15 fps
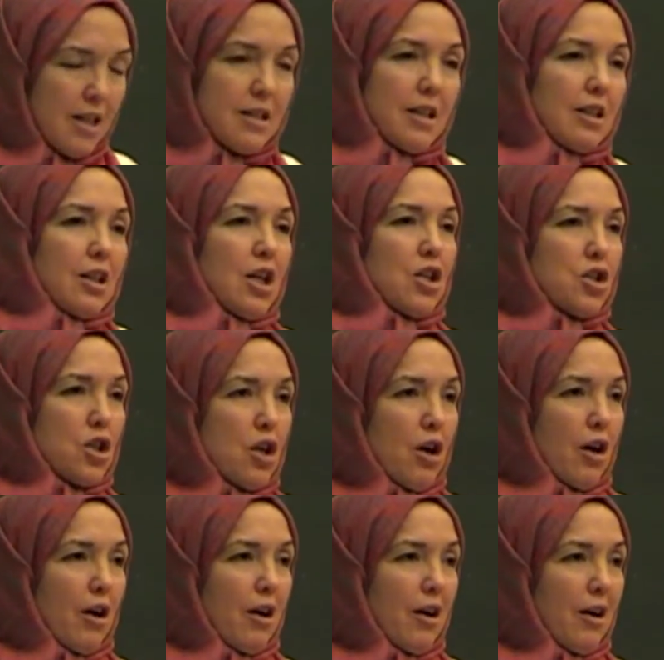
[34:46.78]
I said,
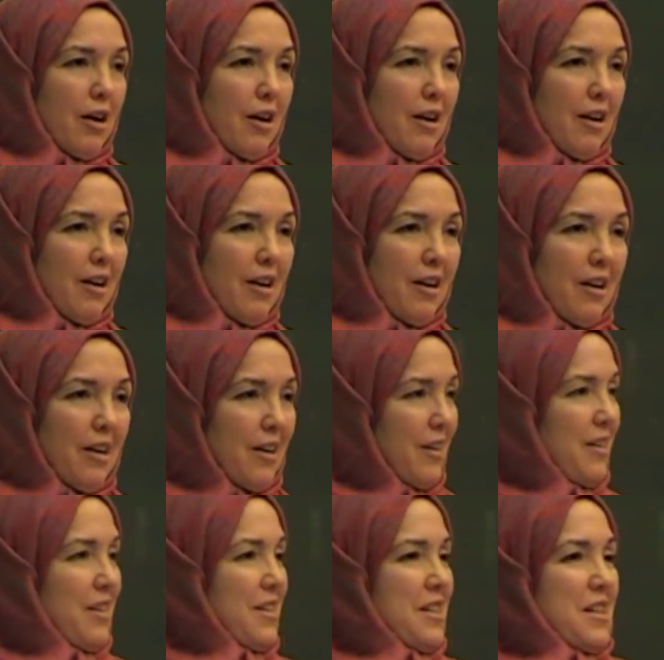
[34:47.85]
Kitchener.
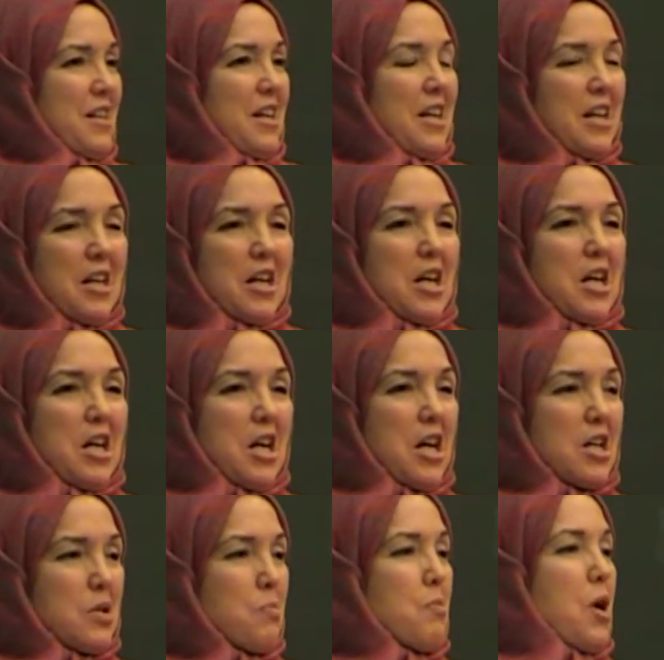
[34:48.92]

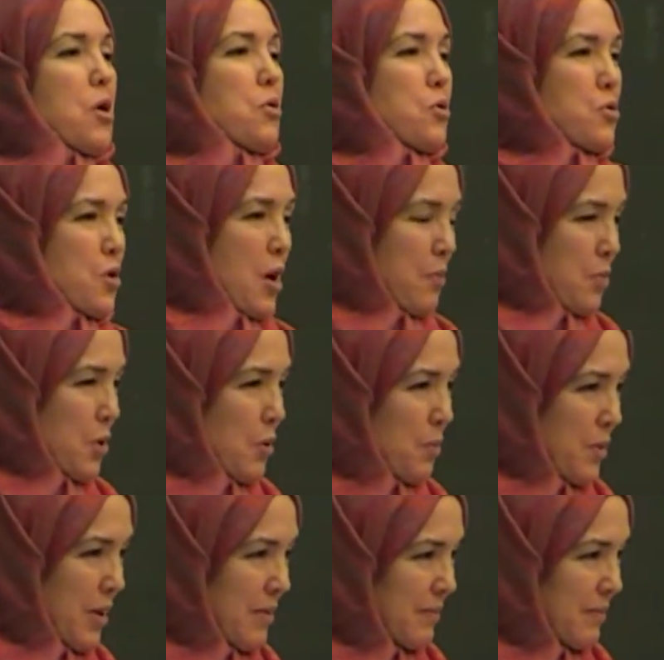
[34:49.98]
His mouth dropped open.